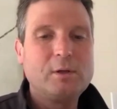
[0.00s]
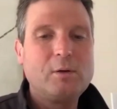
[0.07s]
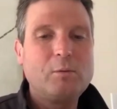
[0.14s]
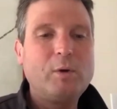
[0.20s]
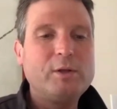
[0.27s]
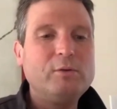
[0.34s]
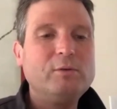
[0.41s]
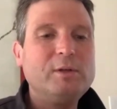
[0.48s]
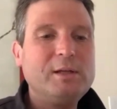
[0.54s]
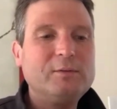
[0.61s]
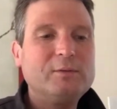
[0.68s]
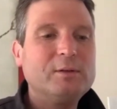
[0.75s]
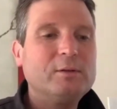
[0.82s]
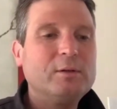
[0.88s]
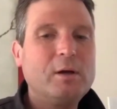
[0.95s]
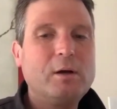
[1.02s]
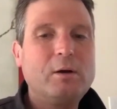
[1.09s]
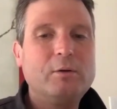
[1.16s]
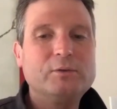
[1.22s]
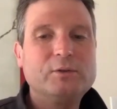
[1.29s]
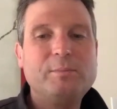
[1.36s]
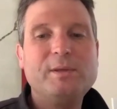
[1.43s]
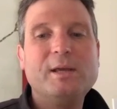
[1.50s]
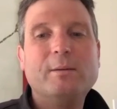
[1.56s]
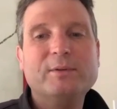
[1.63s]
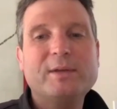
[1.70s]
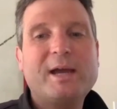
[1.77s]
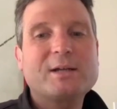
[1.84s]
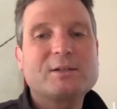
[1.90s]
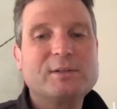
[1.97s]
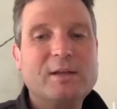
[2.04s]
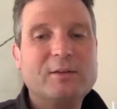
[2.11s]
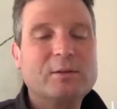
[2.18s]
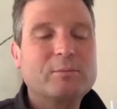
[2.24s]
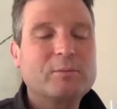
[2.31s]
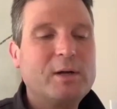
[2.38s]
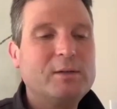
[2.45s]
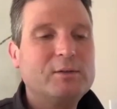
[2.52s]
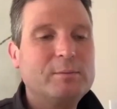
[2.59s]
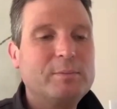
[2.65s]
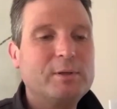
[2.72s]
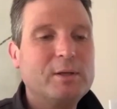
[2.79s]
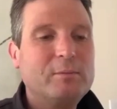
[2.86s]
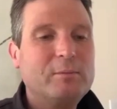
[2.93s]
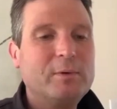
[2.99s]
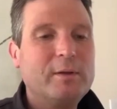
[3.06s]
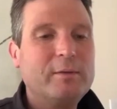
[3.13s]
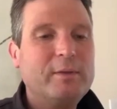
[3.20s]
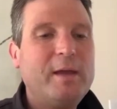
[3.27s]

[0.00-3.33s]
what you need to know to be able to actually get them right to begin with.